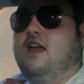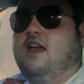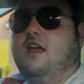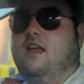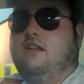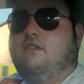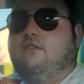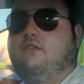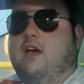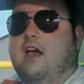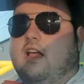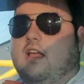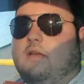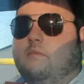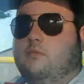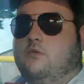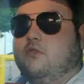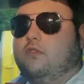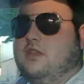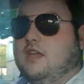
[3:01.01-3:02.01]
it's
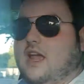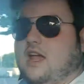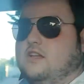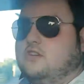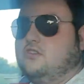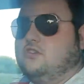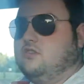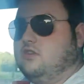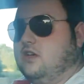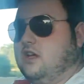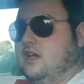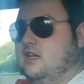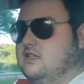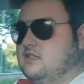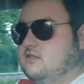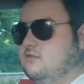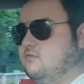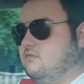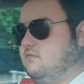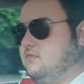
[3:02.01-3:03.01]
viable. The Astra
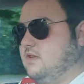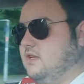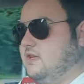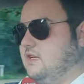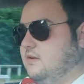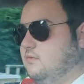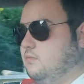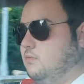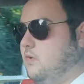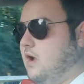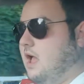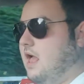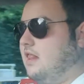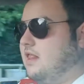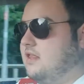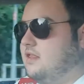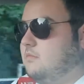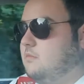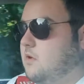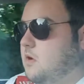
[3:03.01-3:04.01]
isn't really
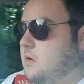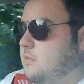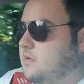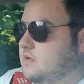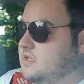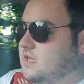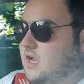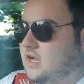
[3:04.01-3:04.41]
well at the moment.